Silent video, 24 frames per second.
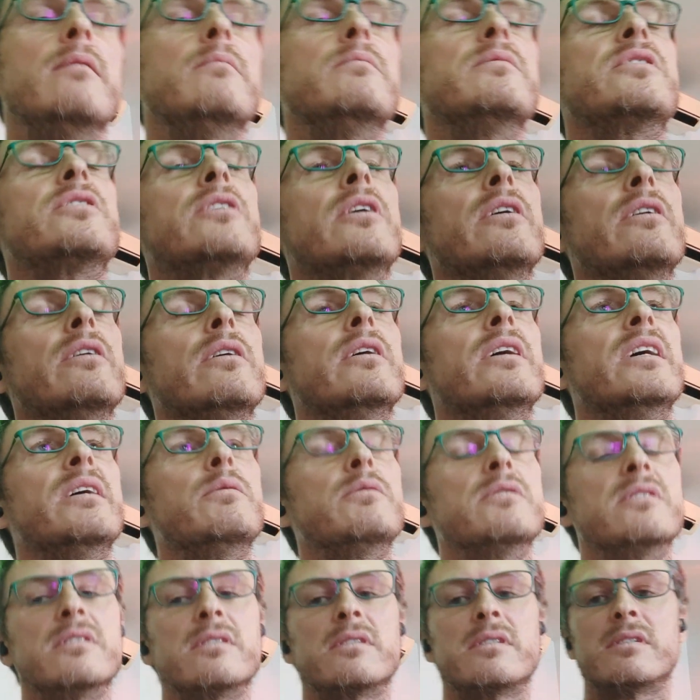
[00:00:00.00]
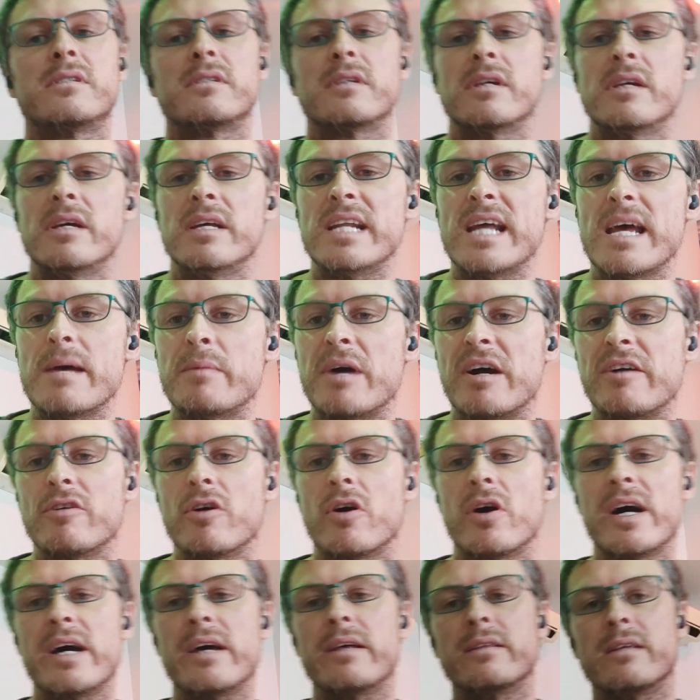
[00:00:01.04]
So it was an
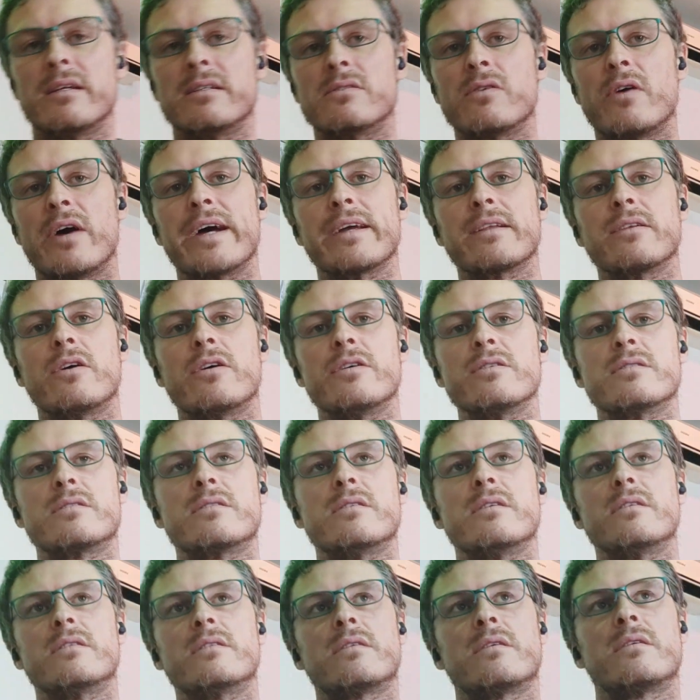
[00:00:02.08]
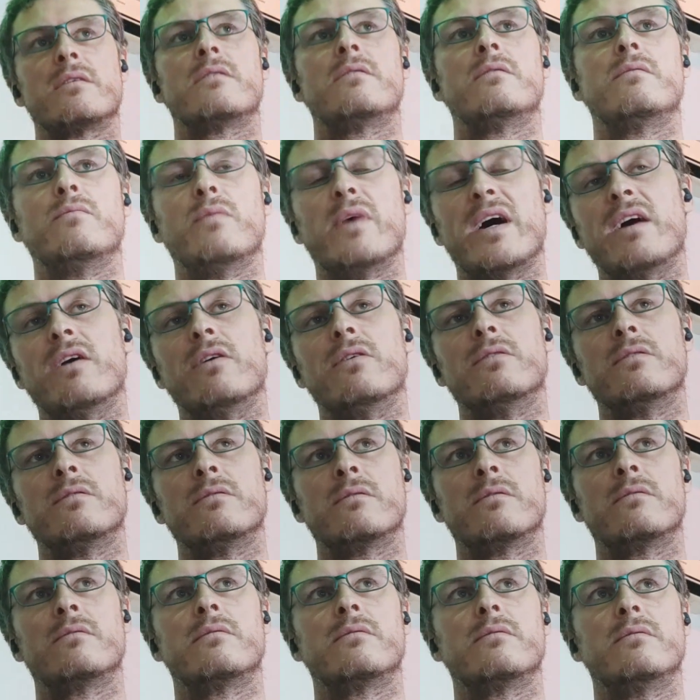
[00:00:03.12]
MRI that diagnosed it. Well,
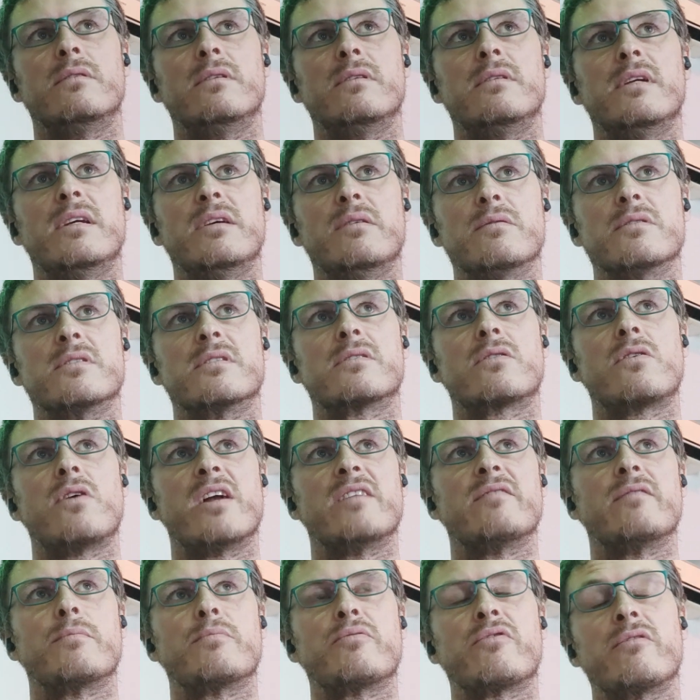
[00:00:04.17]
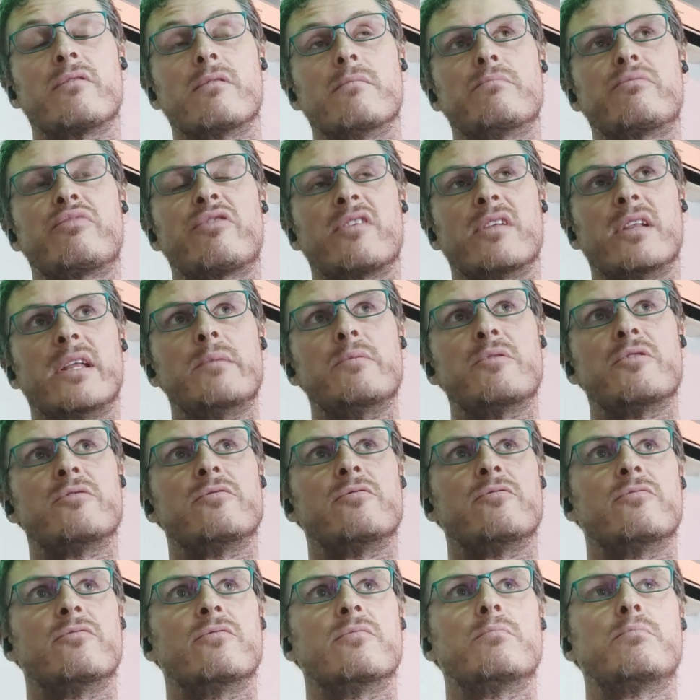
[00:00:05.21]
it was kind of a
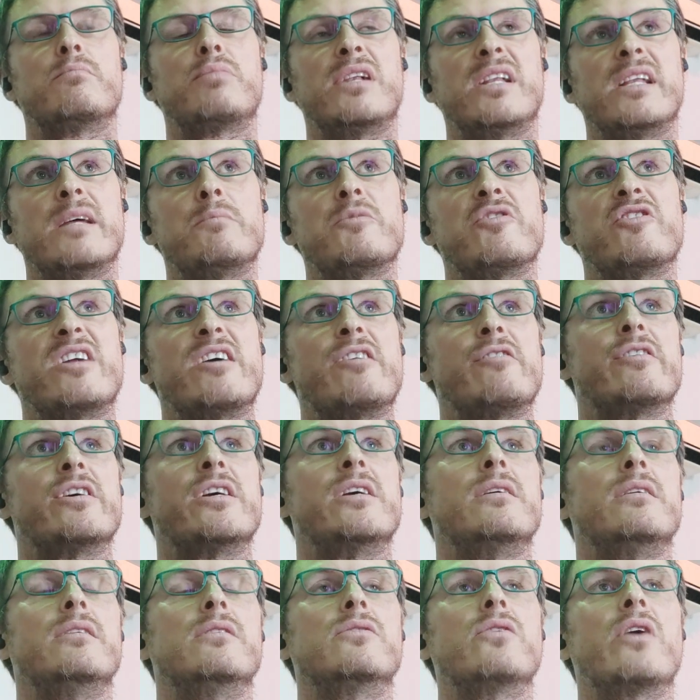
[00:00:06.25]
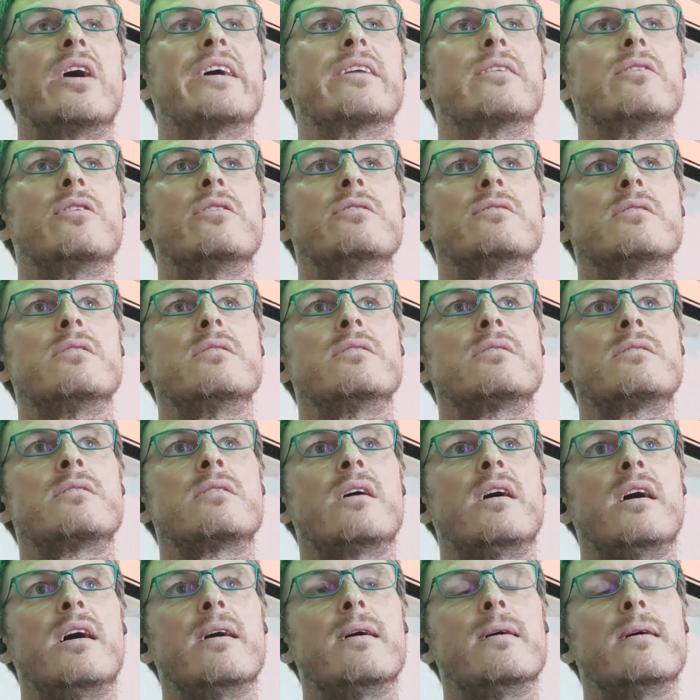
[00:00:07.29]
preliminary diagnosis.